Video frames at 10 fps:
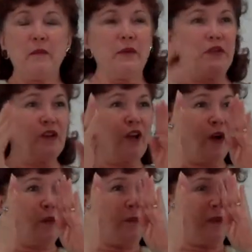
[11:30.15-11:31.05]
But you
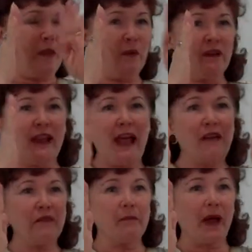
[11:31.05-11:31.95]
know, people
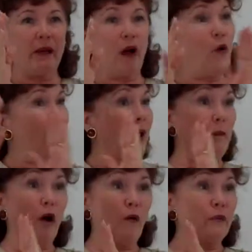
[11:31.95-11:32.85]
laugh about, oh,
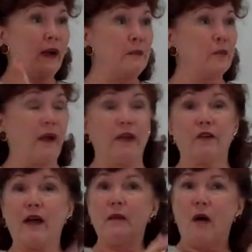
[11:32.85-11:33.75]
I'm all right brain
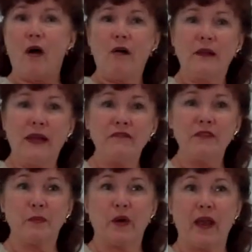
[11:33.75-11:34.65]
or I'm all
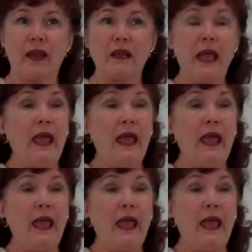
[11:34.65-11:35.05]
left brain.